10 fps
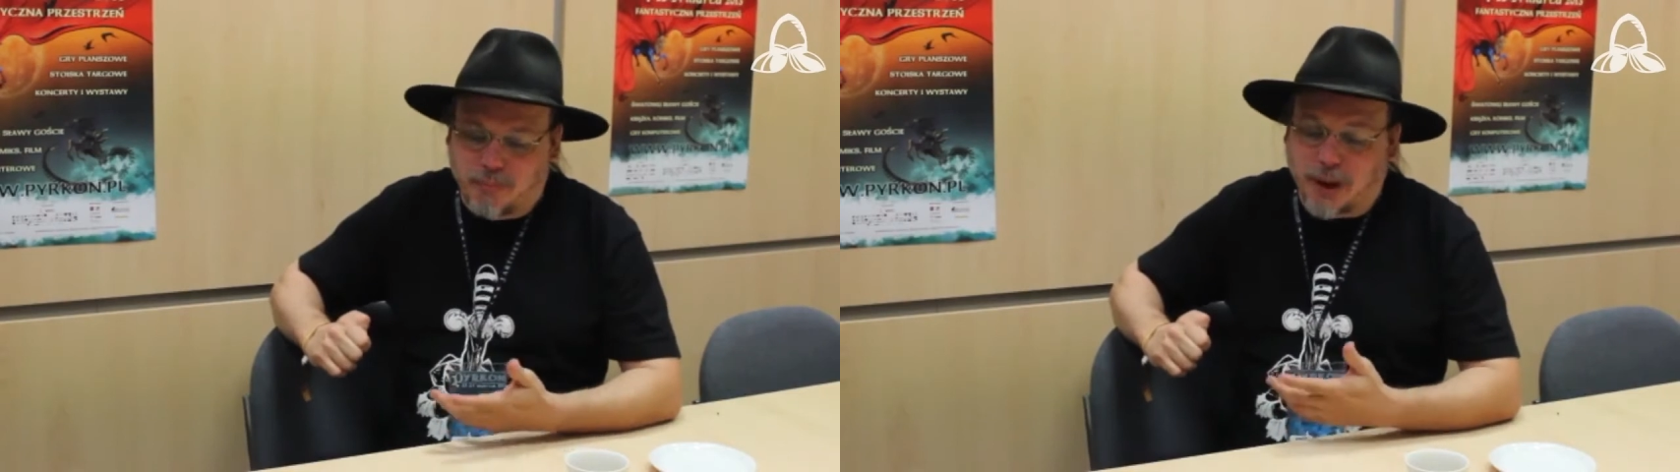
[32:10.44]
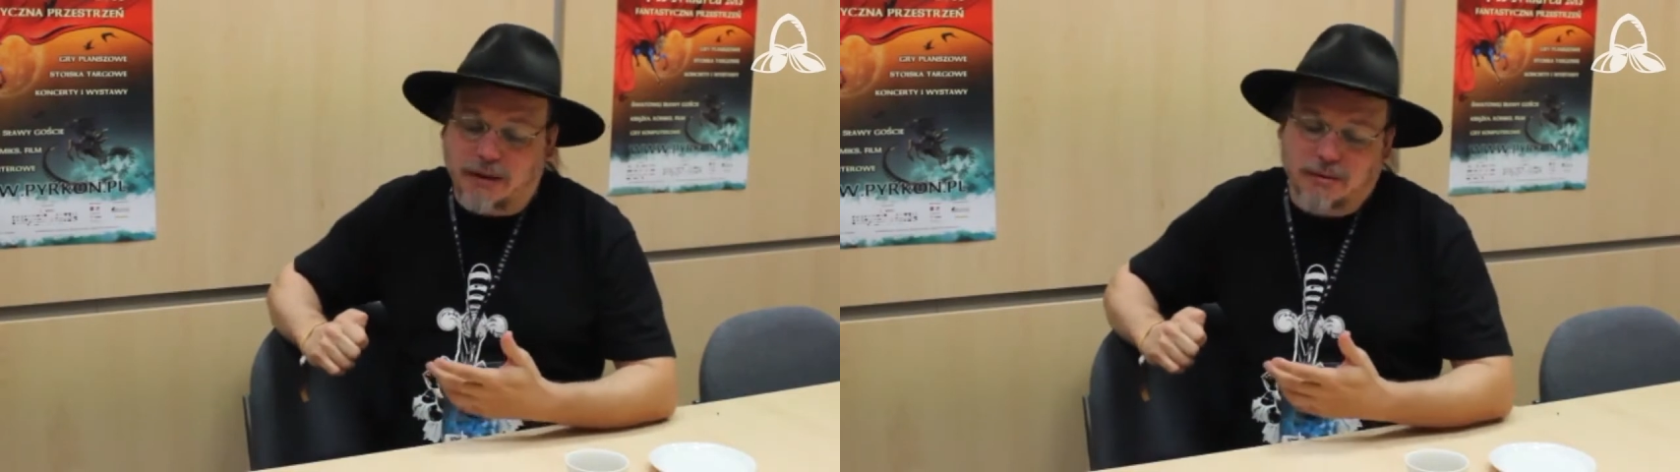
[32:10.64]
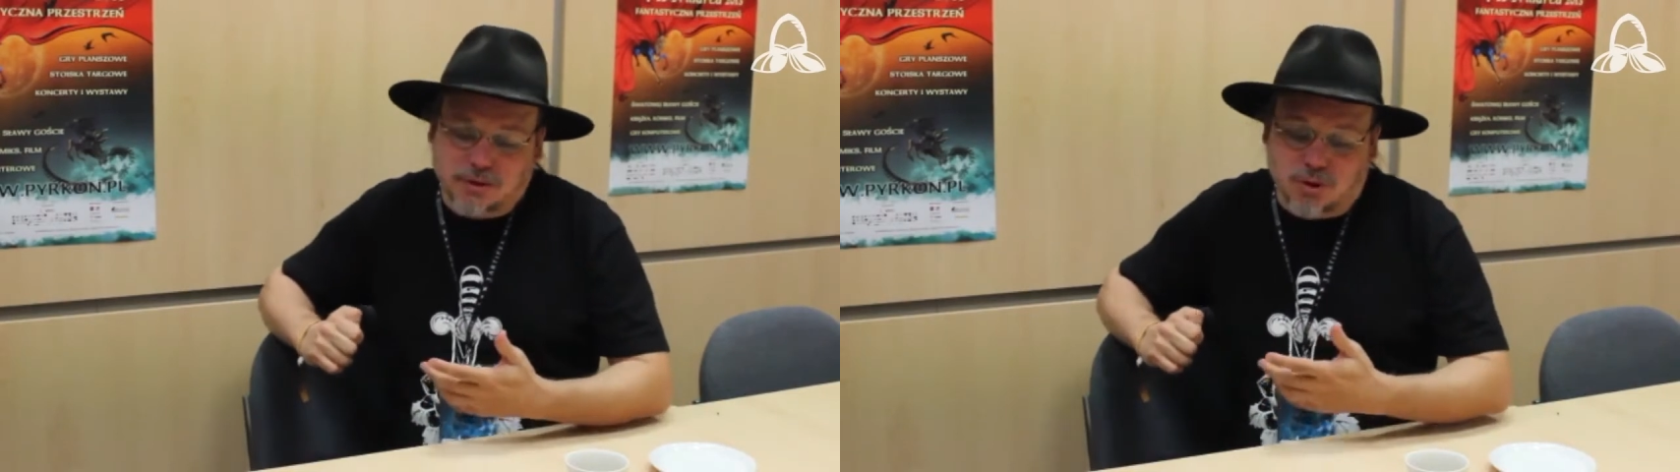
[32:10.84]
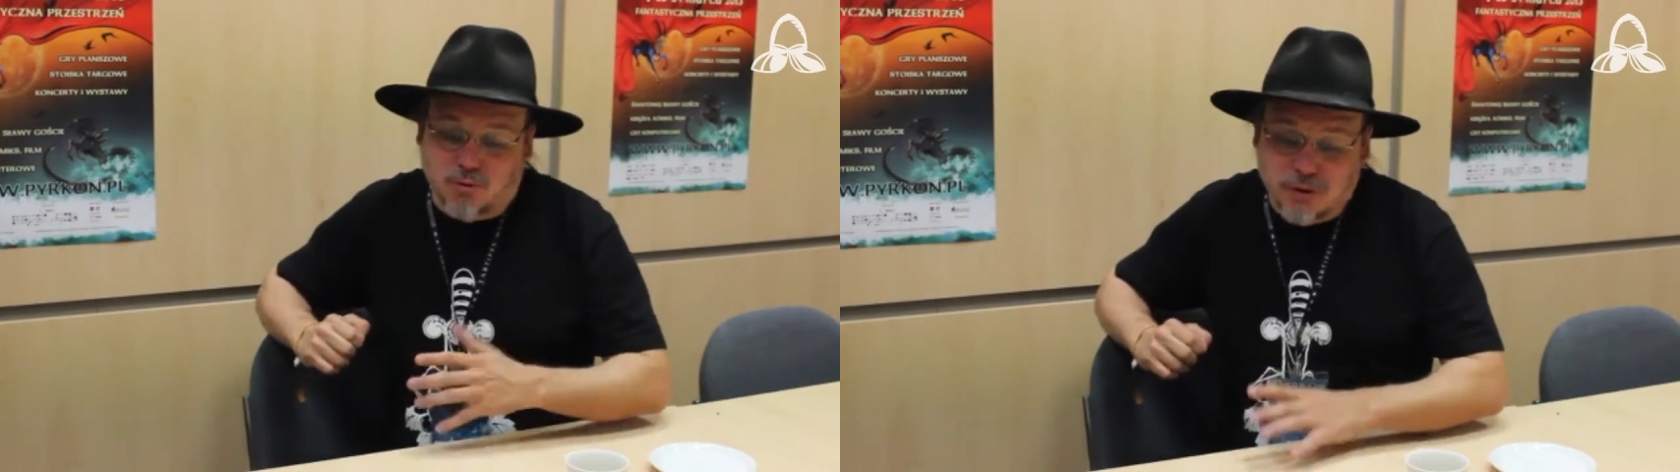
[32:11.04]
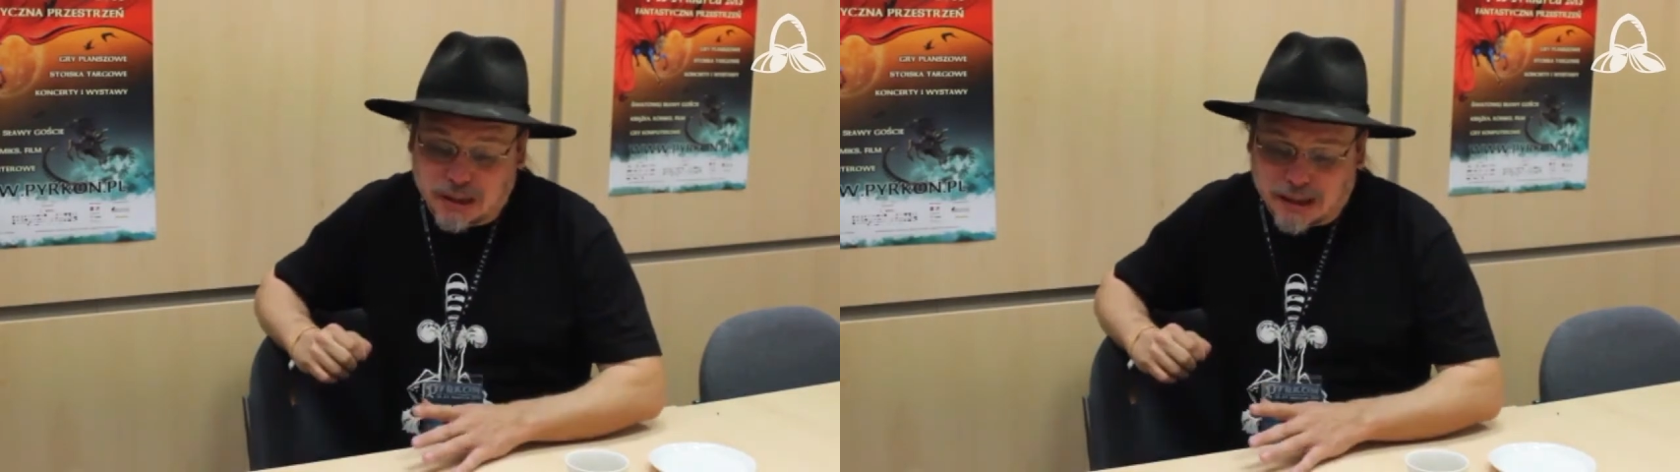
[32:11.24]
But to
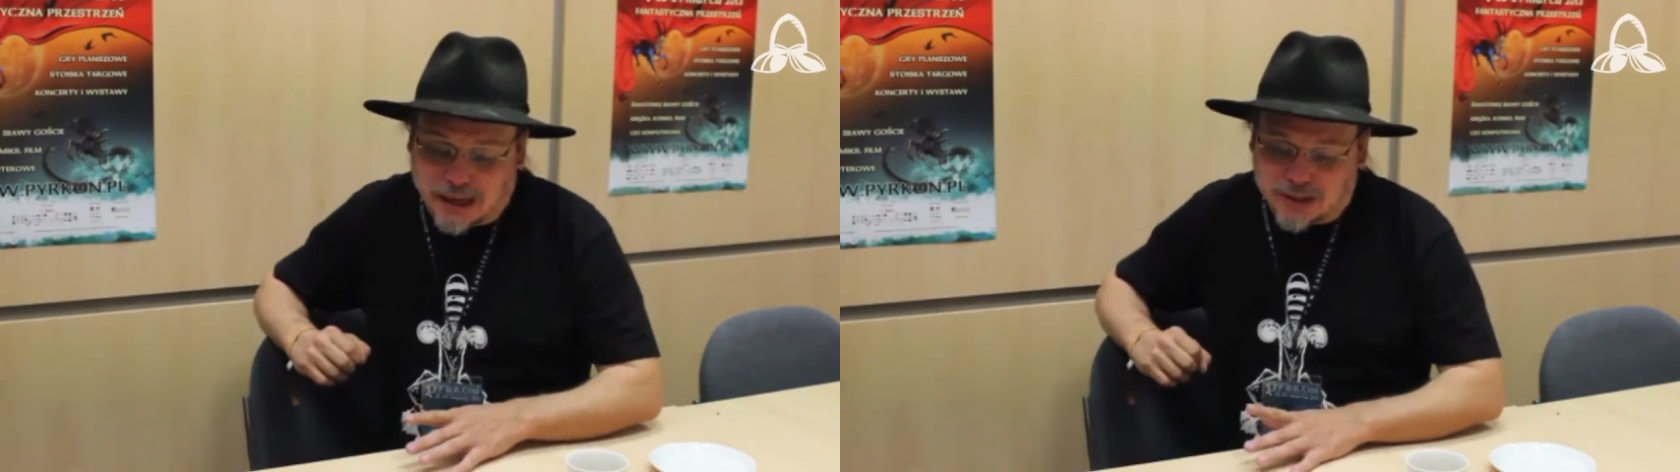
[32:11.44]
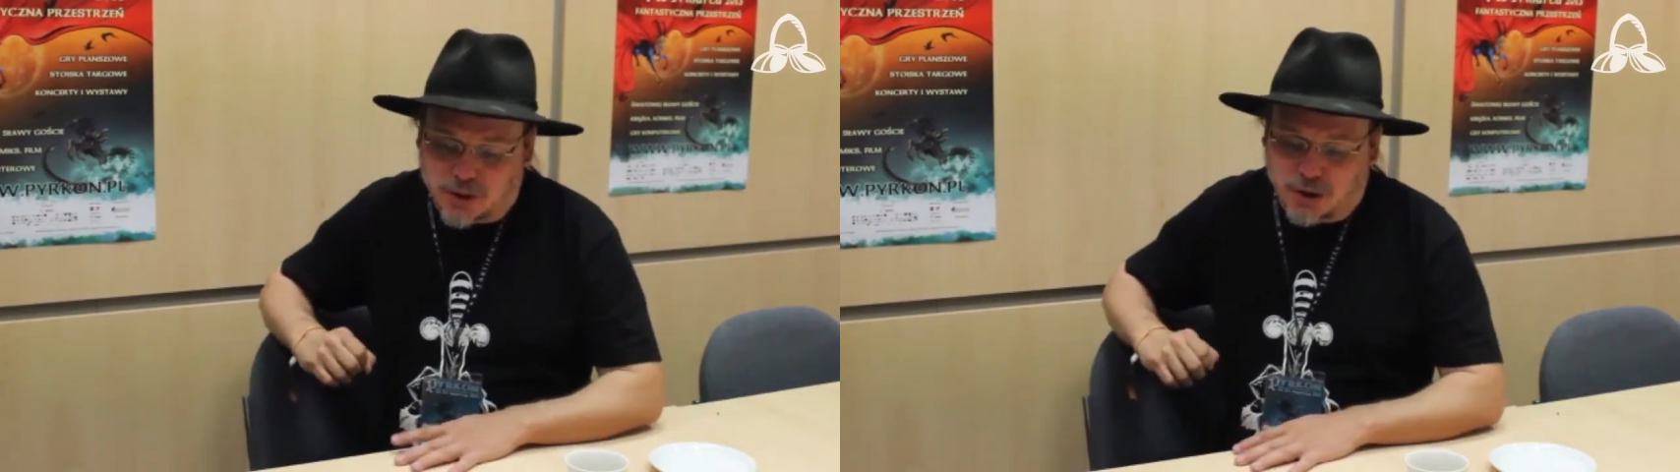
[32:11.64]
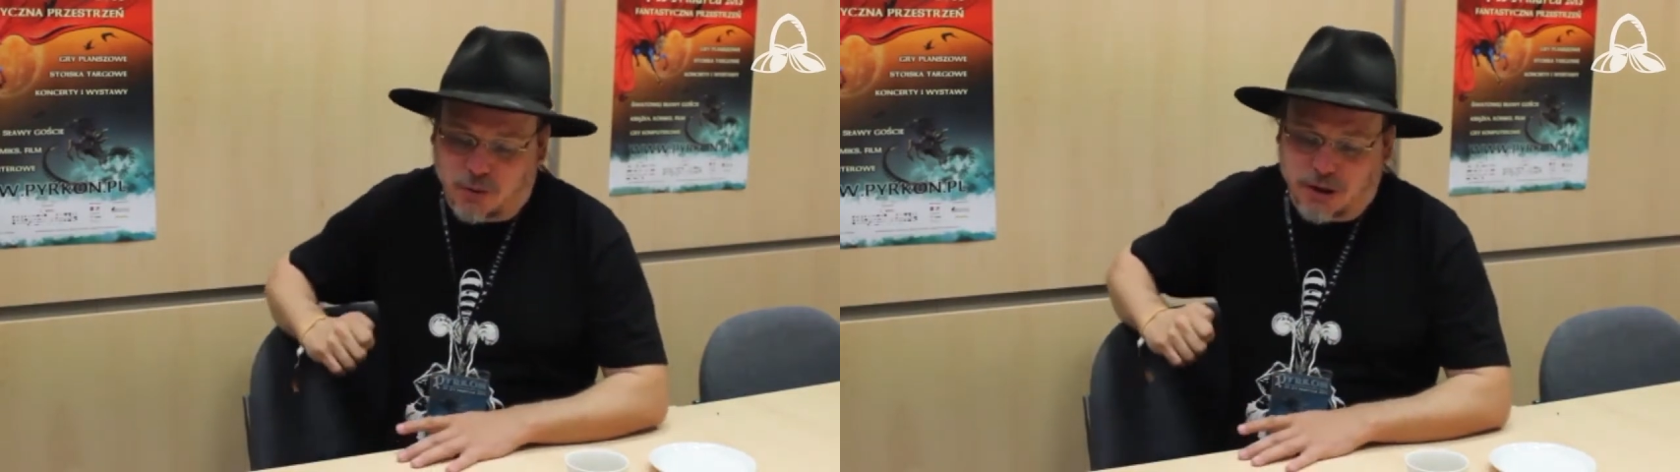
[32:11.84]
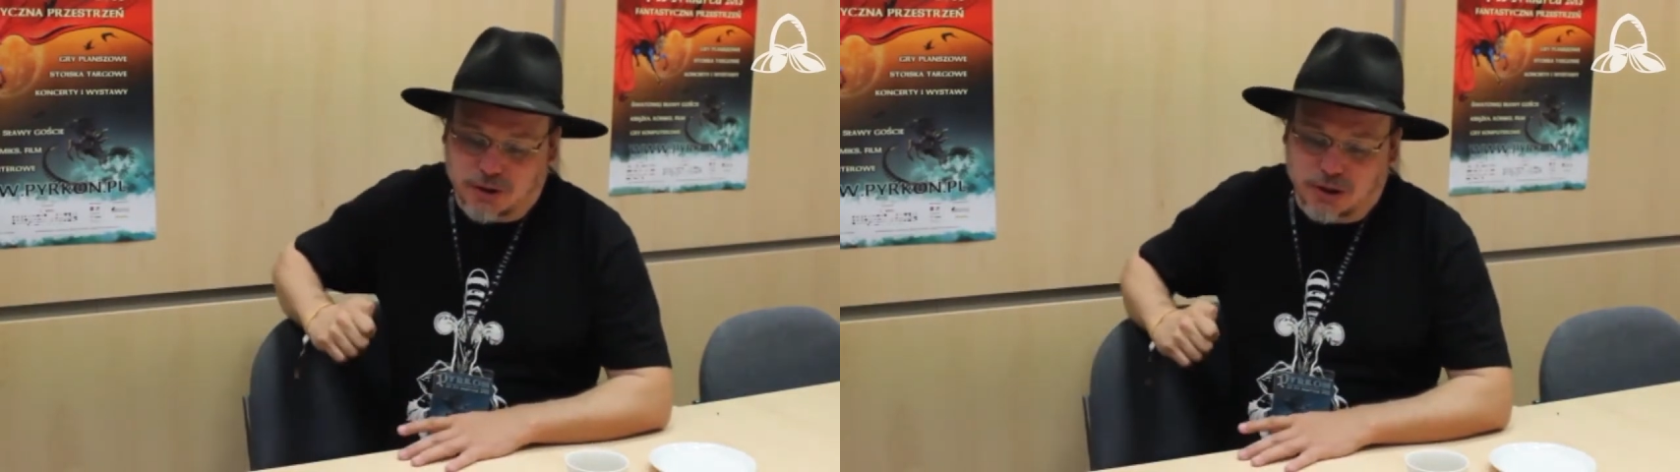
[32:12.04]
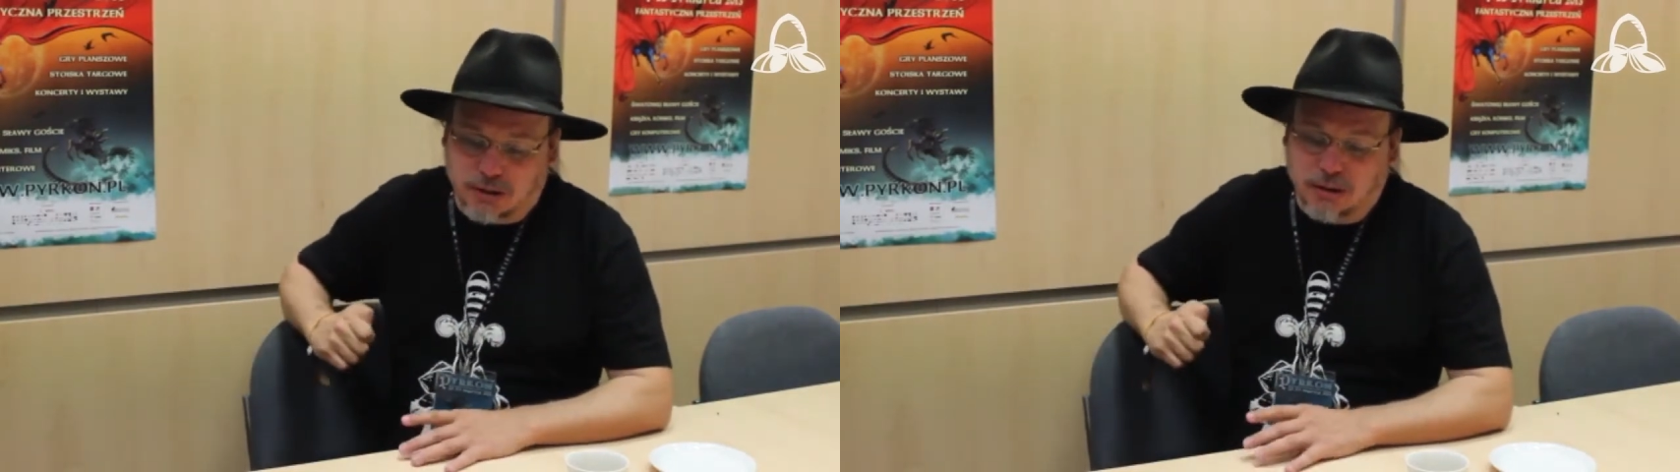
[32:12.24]
really answer your
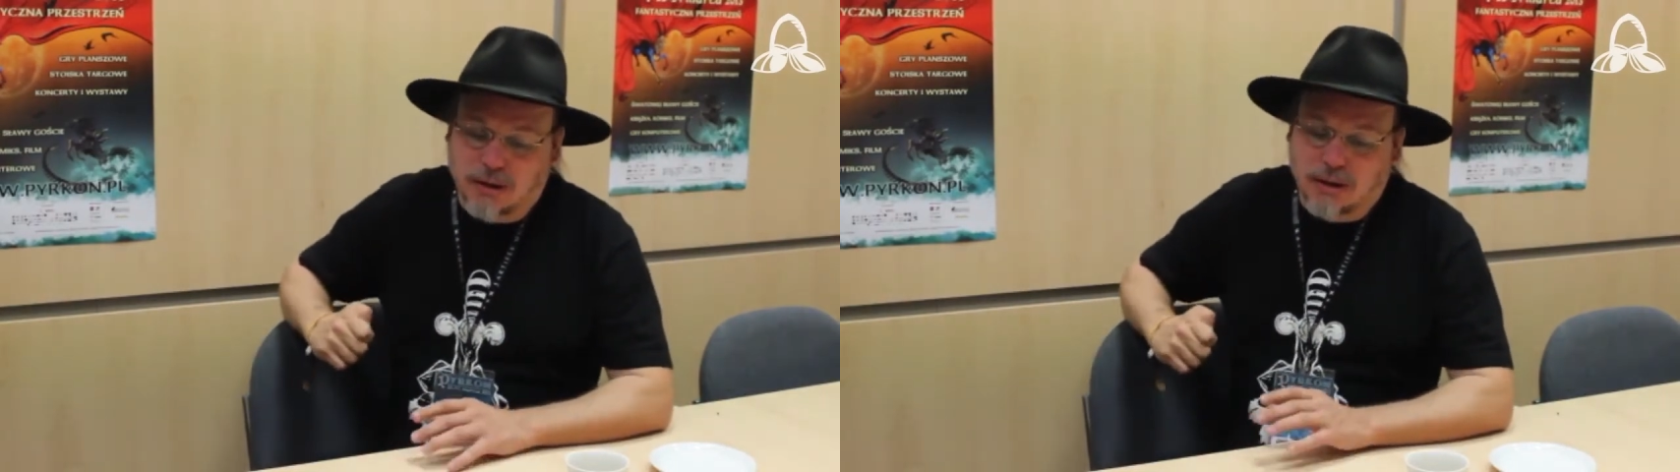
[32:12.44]
question,